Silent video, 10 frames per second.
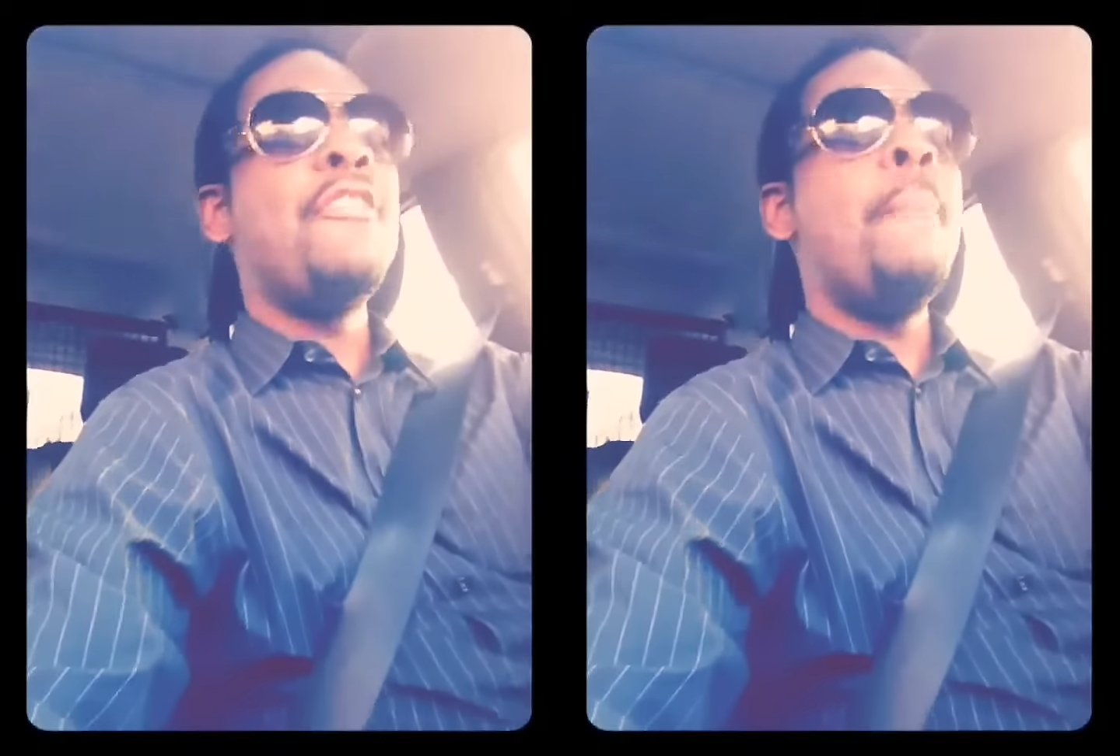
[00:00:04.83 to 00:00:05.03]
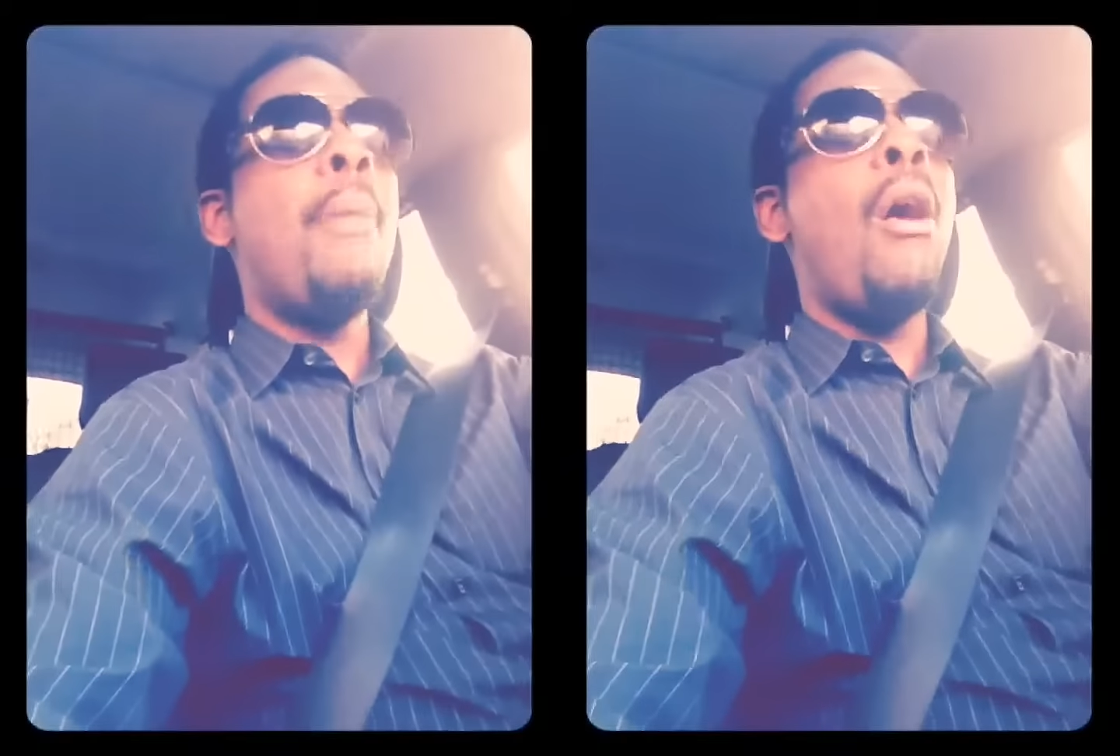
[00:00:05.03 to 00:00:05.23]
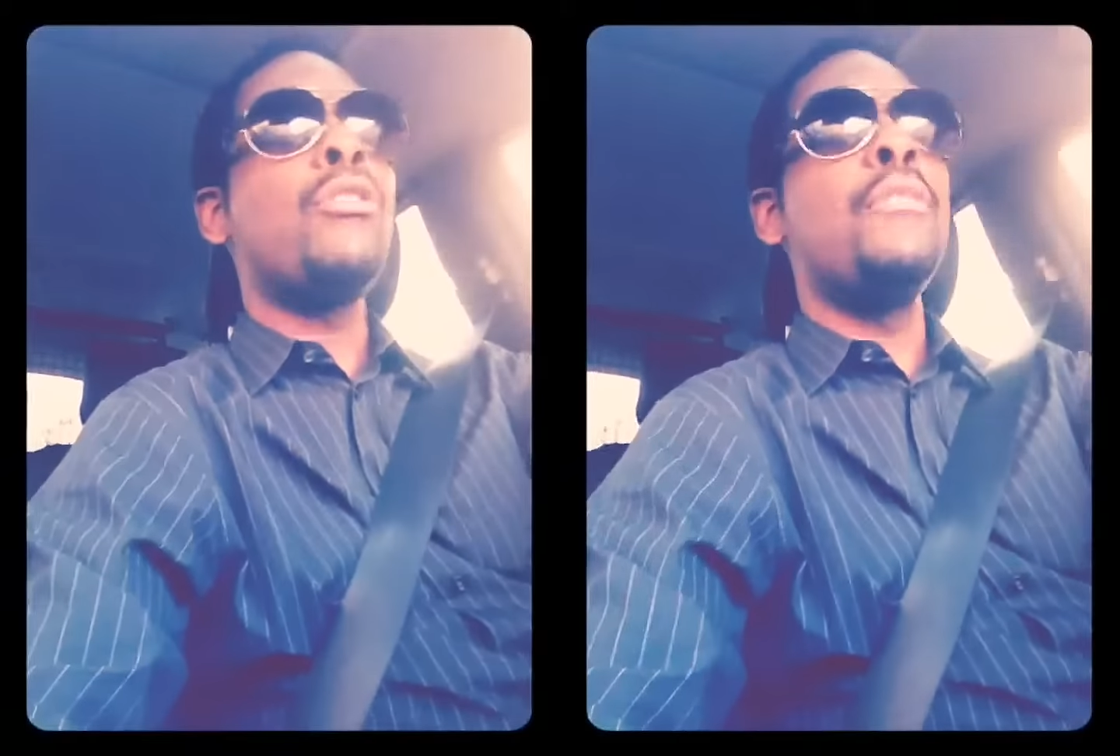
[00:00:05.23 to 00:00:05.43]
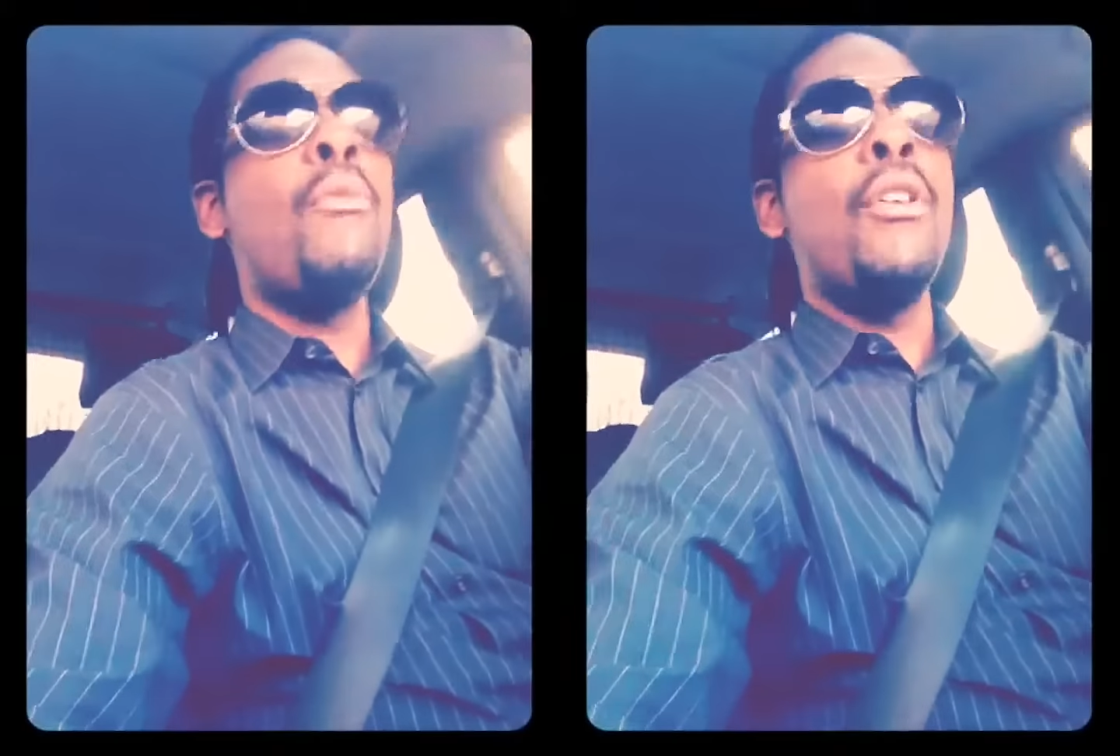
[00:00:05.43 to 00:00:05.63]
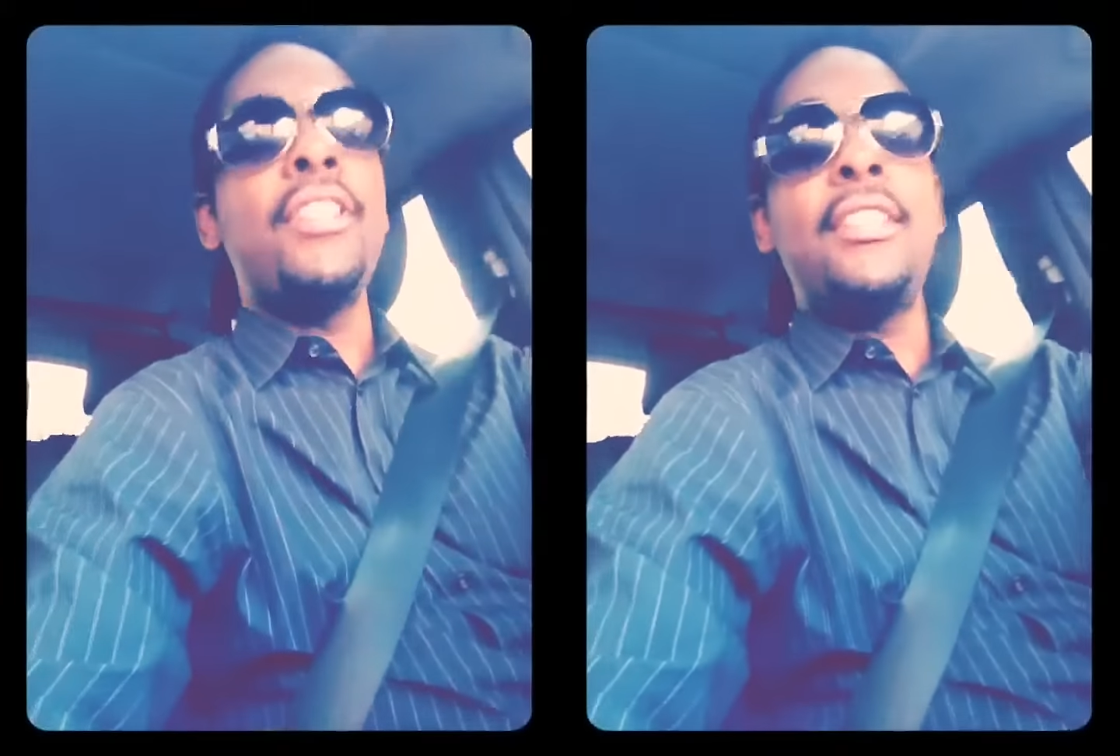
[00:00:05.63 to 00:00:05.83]
from
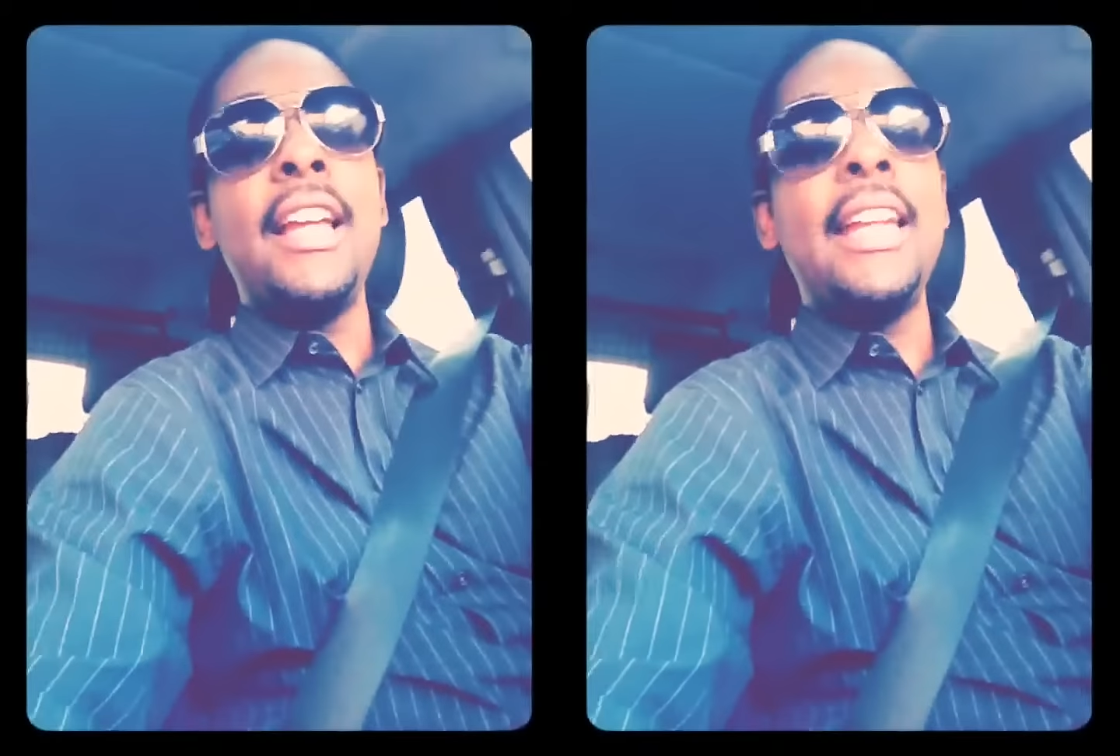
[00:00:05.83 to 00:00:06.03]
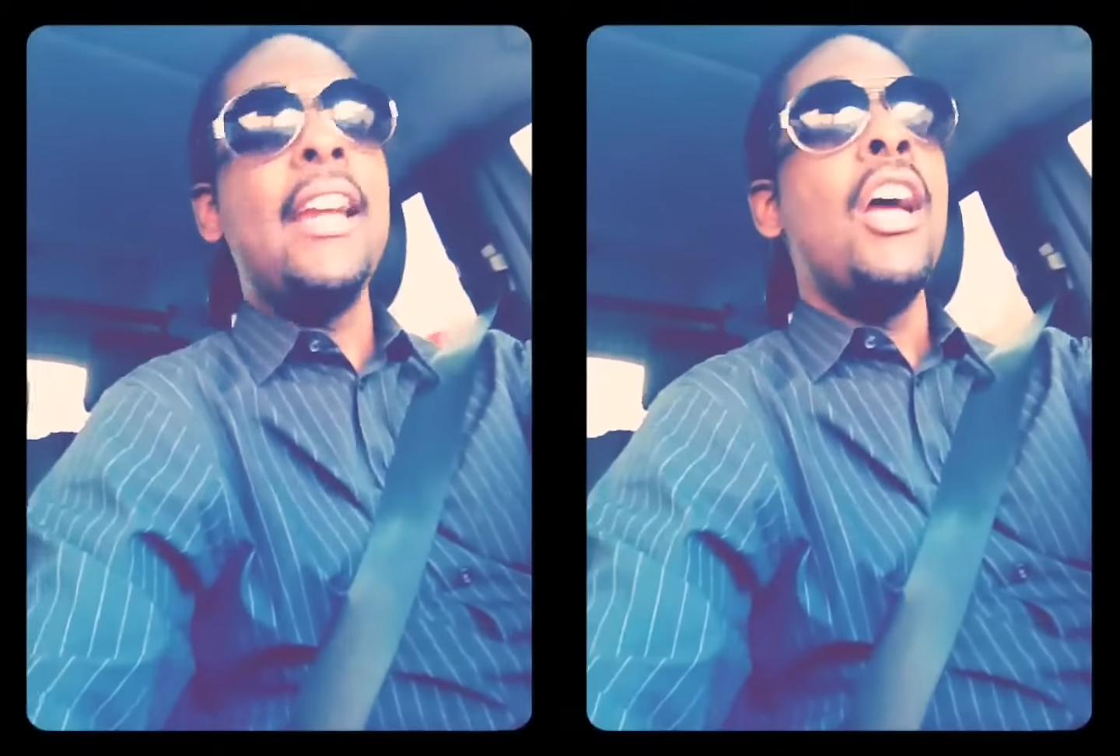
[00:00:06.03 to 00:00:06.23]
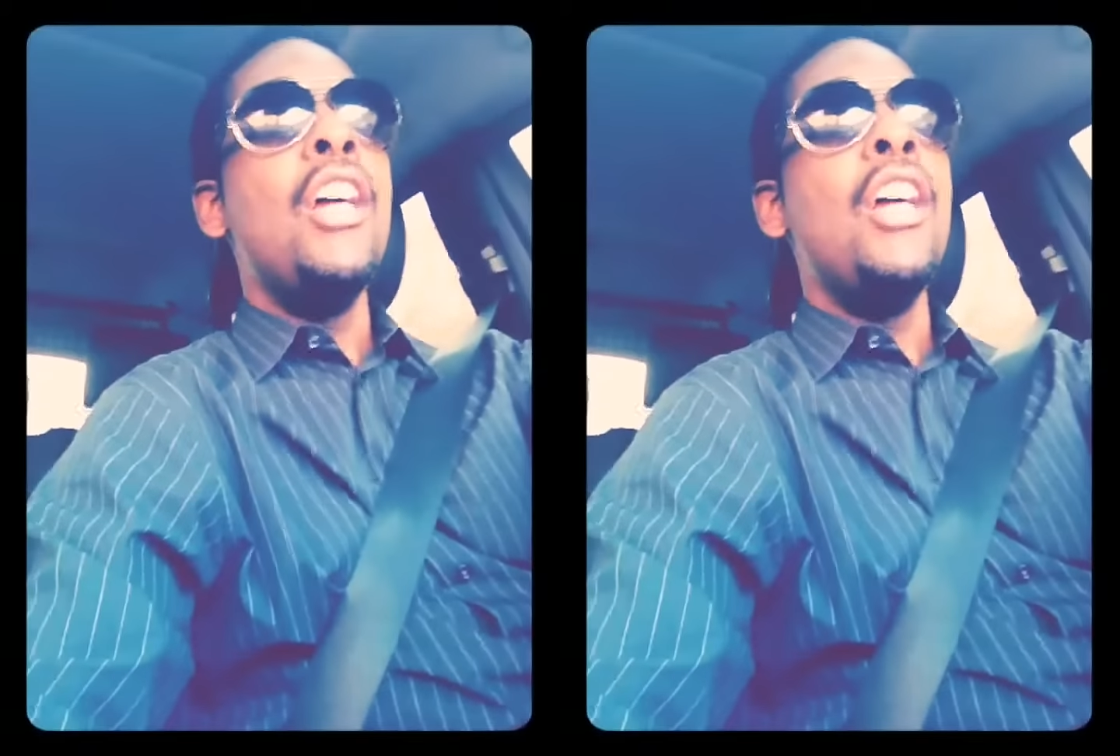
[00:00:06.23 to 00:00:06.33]
Baltimore City,